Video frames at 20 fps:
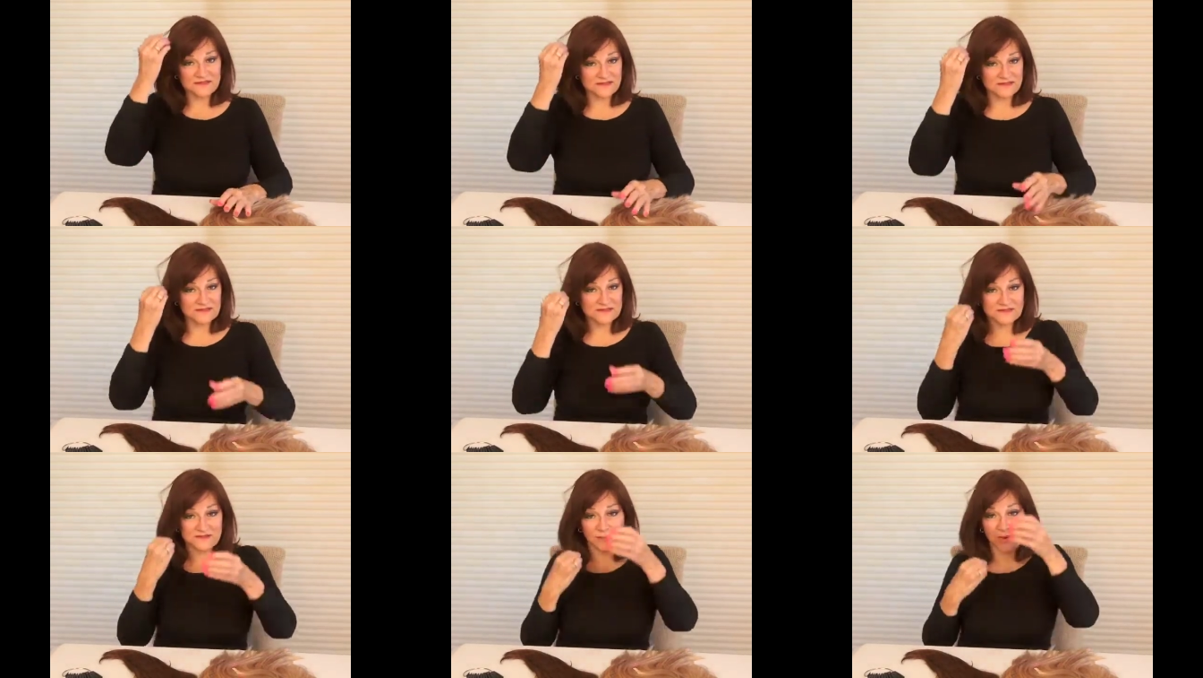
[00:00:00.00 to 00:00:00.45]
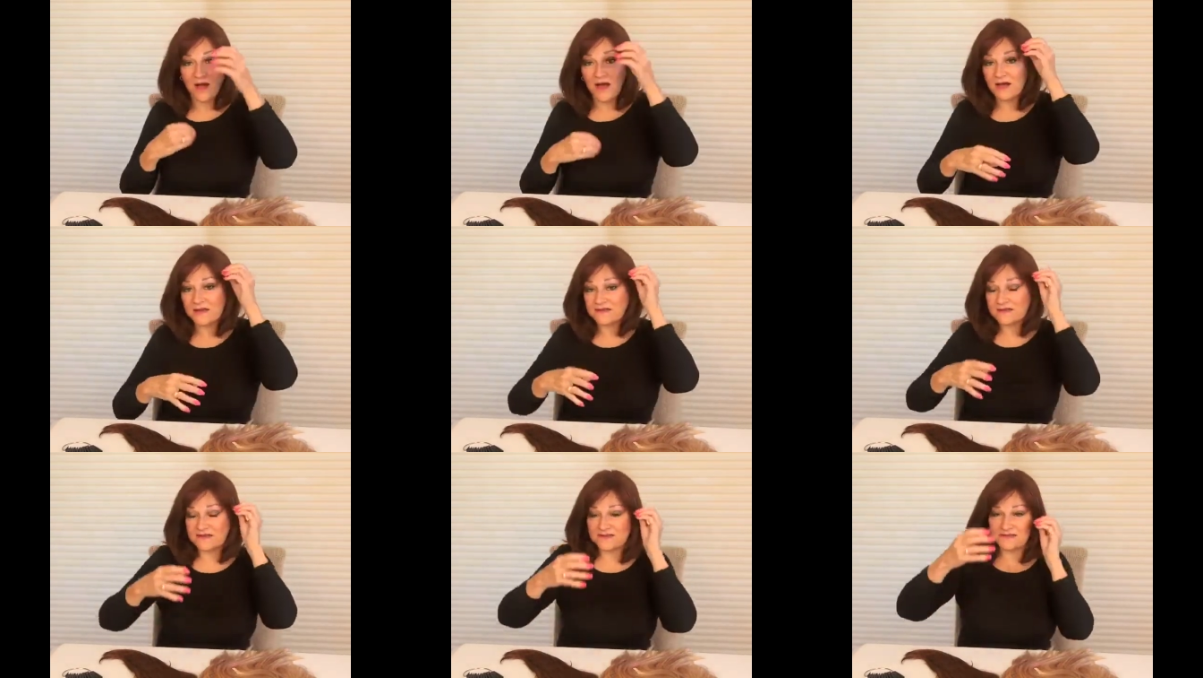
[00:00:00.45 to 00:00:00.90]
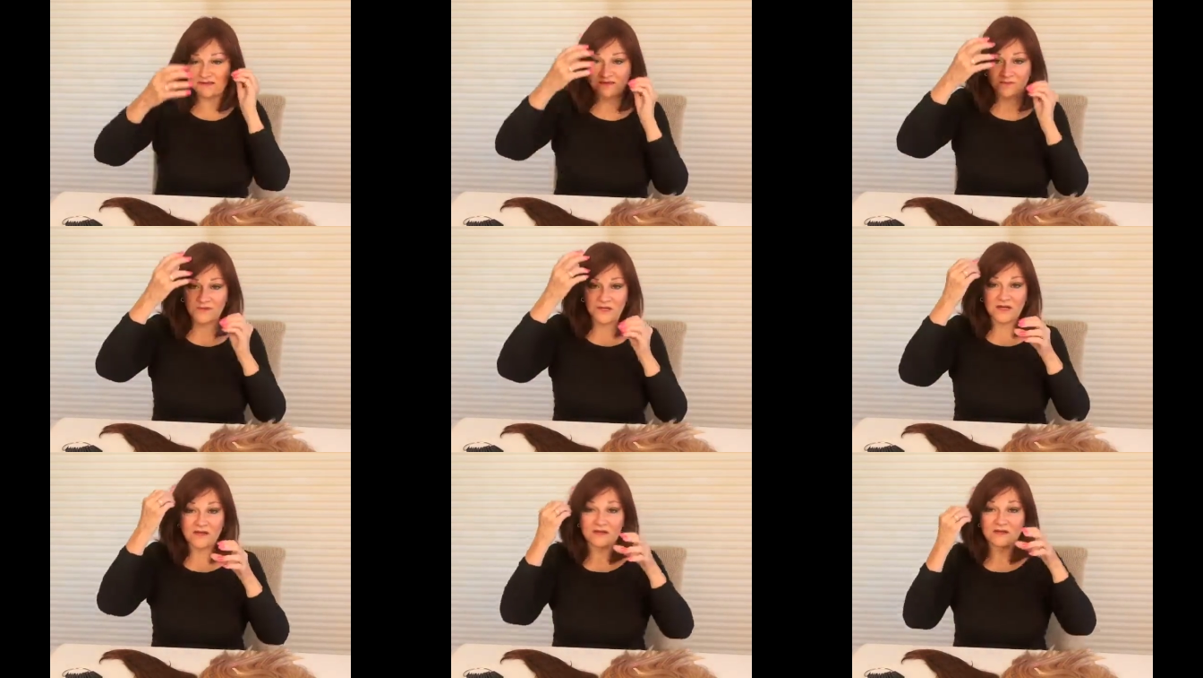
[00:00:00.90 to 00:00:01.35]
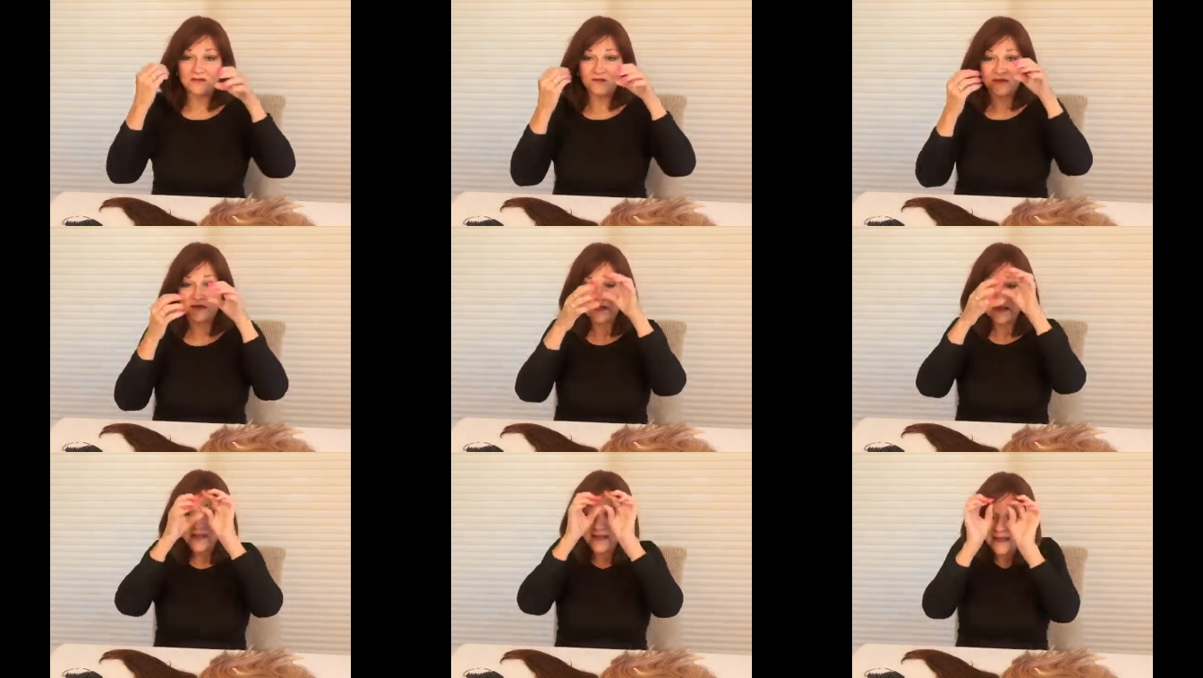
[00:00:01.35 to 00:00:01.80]
Let's deposit some
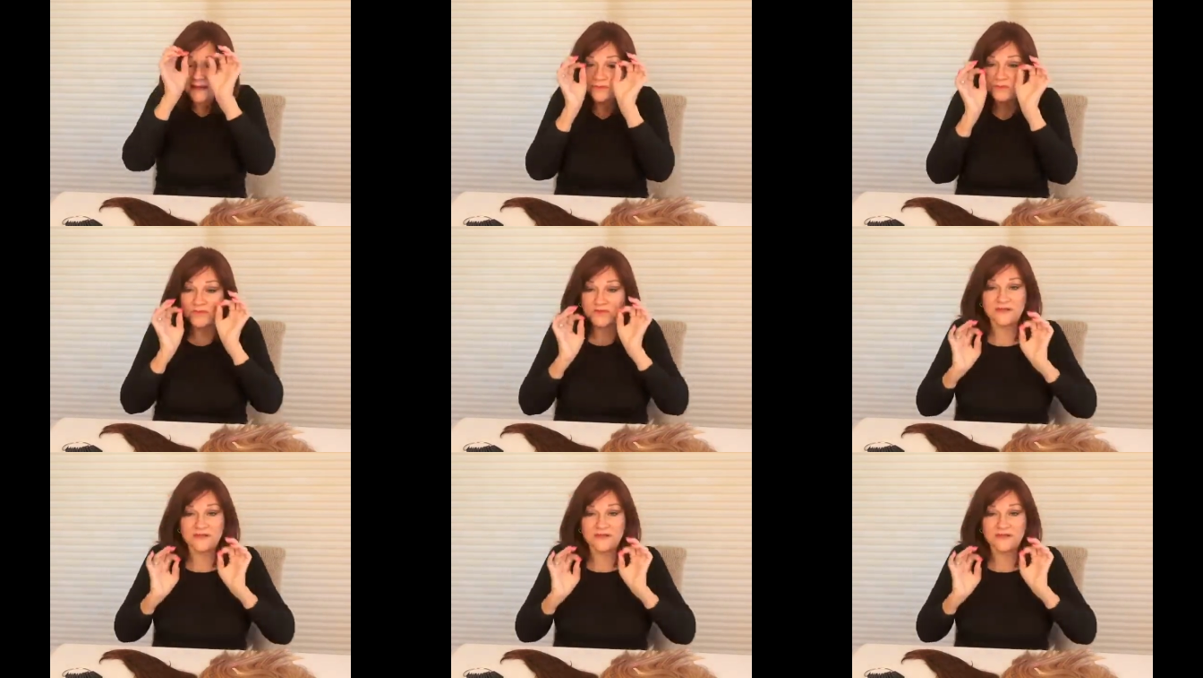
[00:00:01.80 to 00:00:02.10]
color and